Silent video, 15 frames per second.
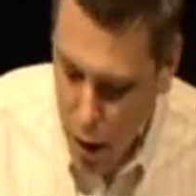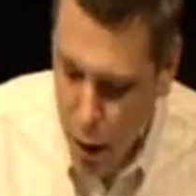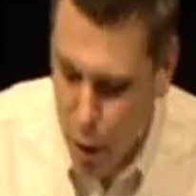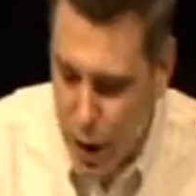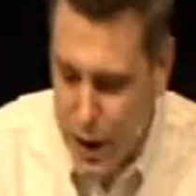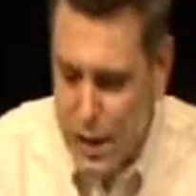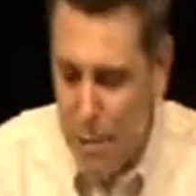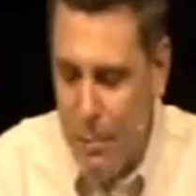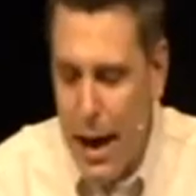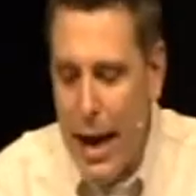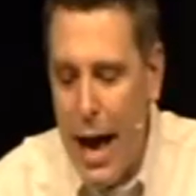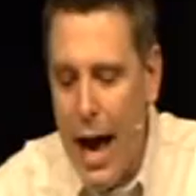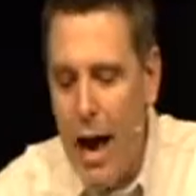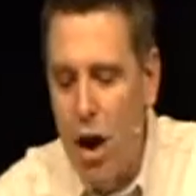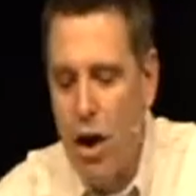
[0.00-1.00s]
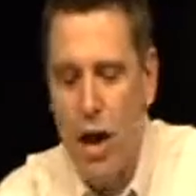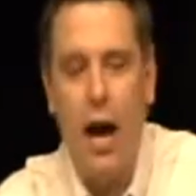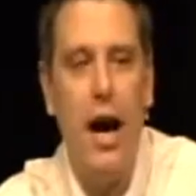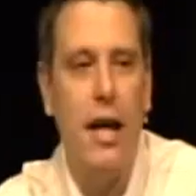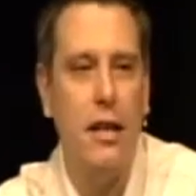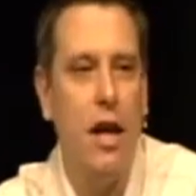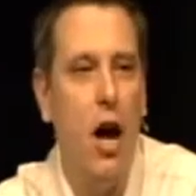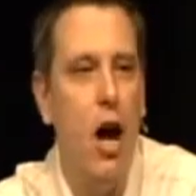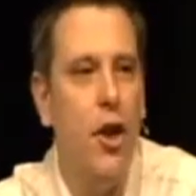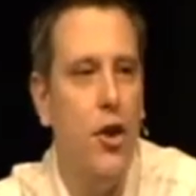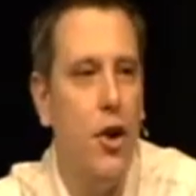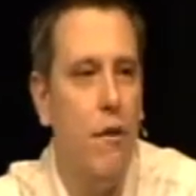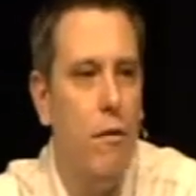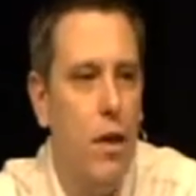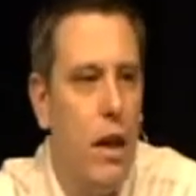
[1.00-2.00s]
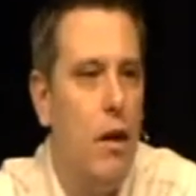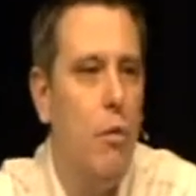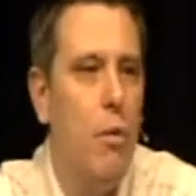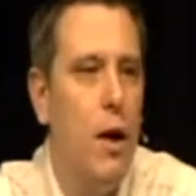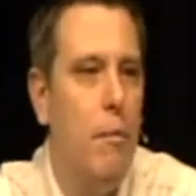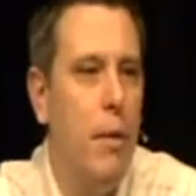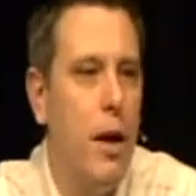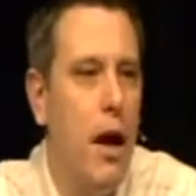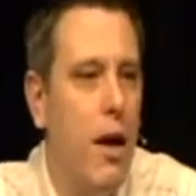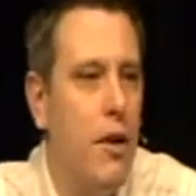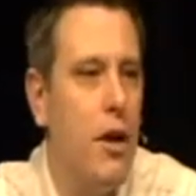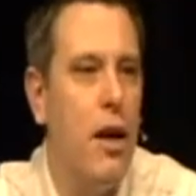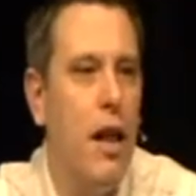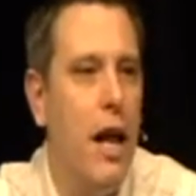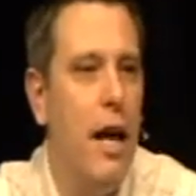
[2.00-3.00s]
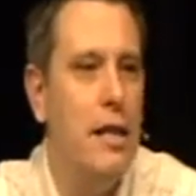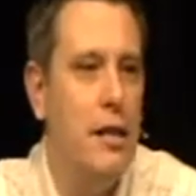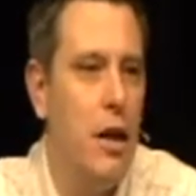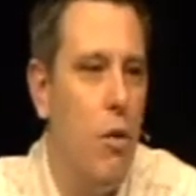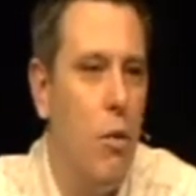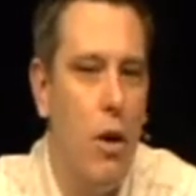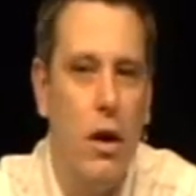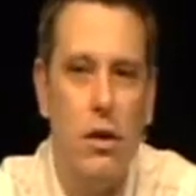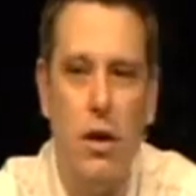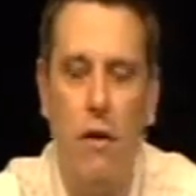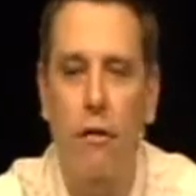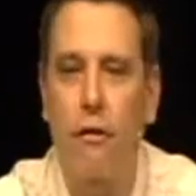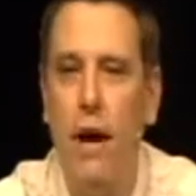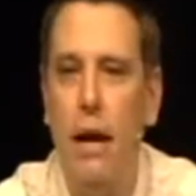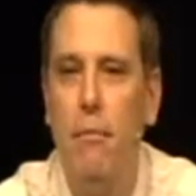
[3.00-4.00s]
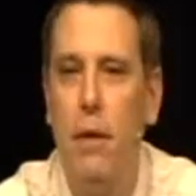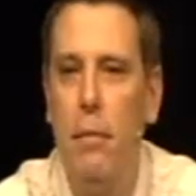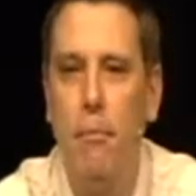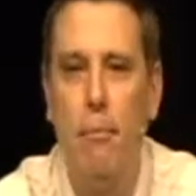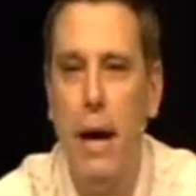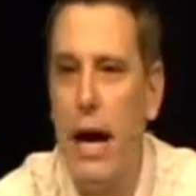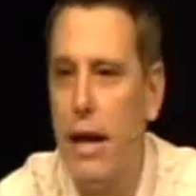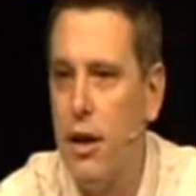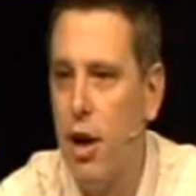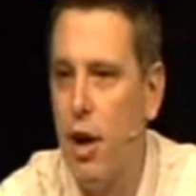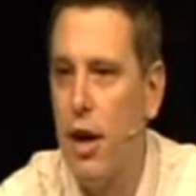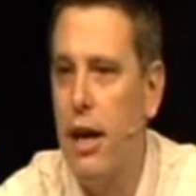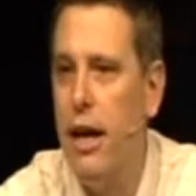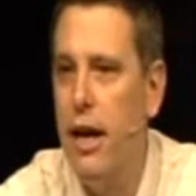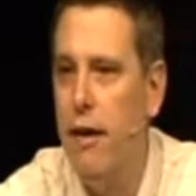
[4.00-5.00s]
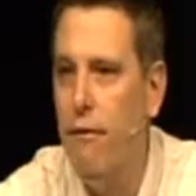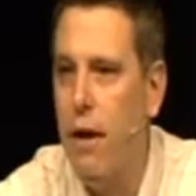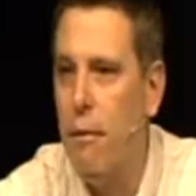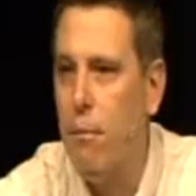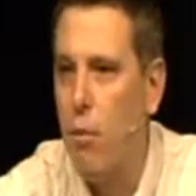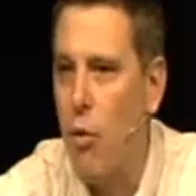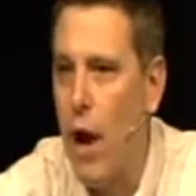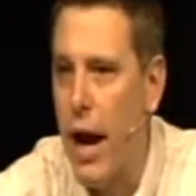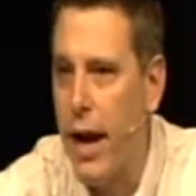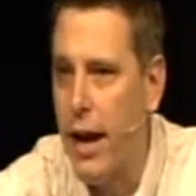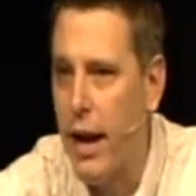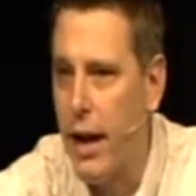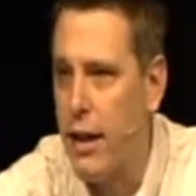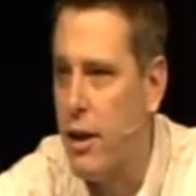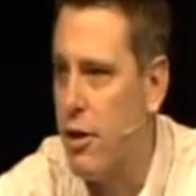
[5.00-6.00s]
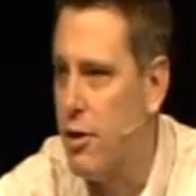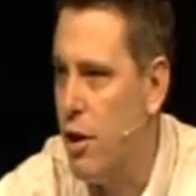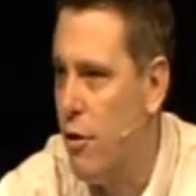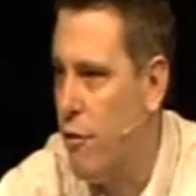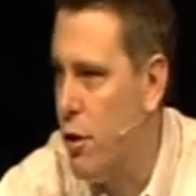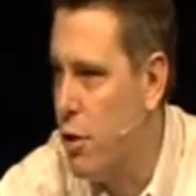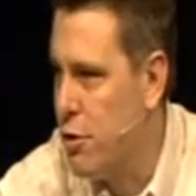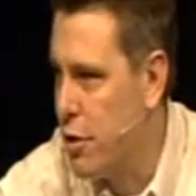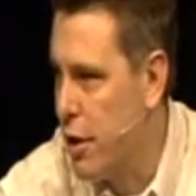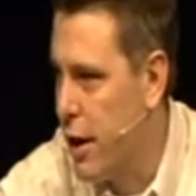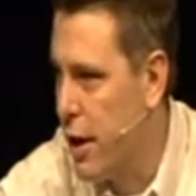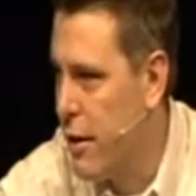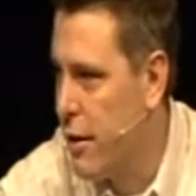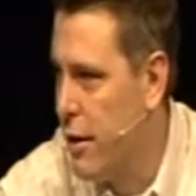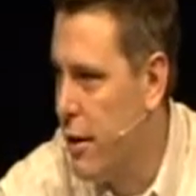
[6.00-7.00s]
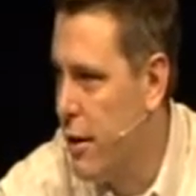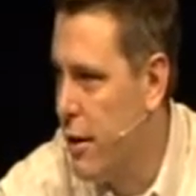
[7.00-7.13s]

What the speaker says: Louisa May Alcott, the author of Little Women, other classic works, her family begged her, give up writing. There's no future in it.